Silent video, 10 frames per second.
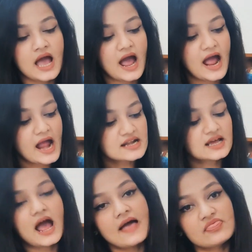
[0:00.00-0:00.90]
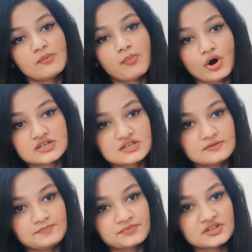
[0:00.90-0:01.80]
And at the
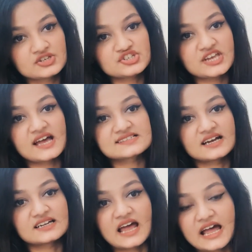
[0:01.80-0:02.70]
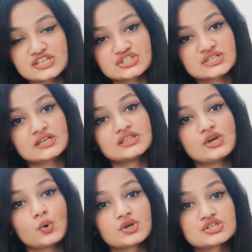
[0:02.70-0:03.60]
bottom, she has attached
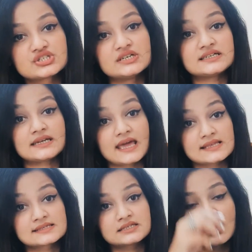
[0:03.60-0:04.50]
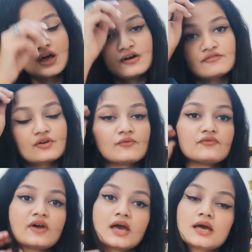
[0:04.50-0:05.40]
the original text from
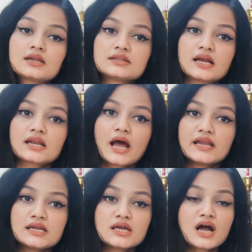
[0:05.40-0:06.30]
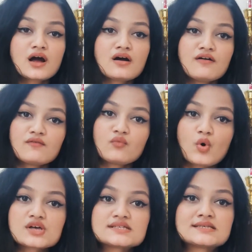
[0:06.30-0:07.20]
where that idea
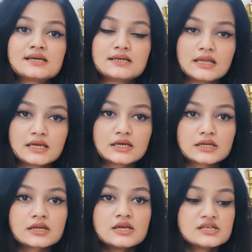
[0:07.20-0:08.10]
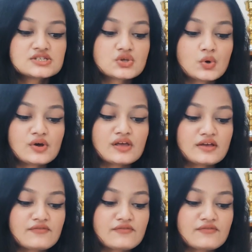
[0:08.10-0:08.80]
was taken. So